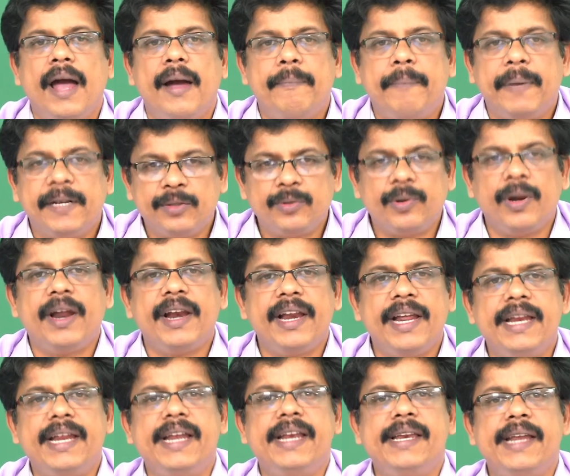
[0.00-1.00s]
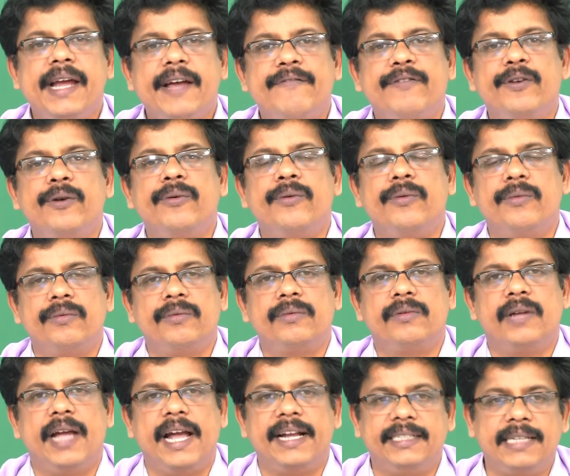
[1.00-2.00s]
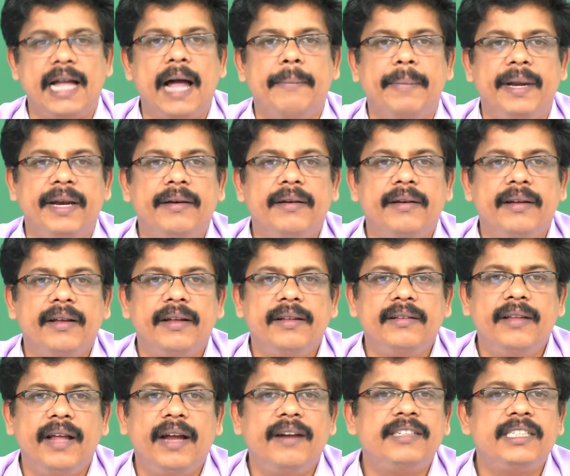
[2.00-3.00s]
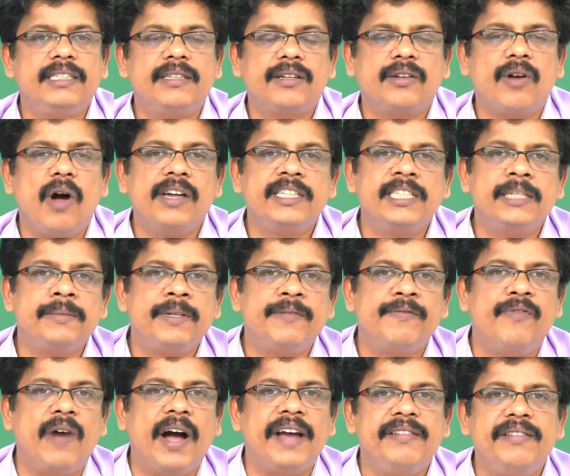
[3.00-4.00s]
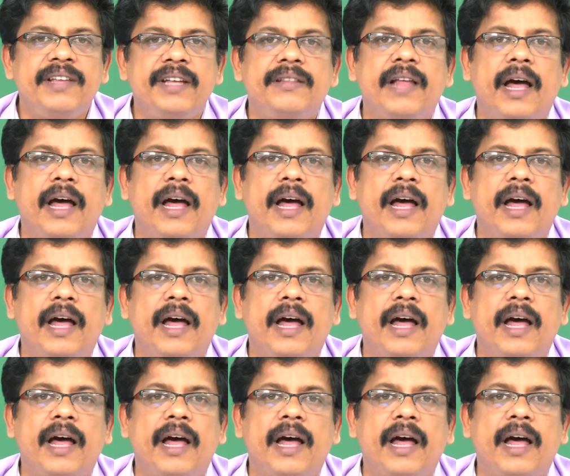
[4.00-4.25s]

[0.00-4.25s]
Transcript: Particularly in India, if you examine, there is the concept of Vaidya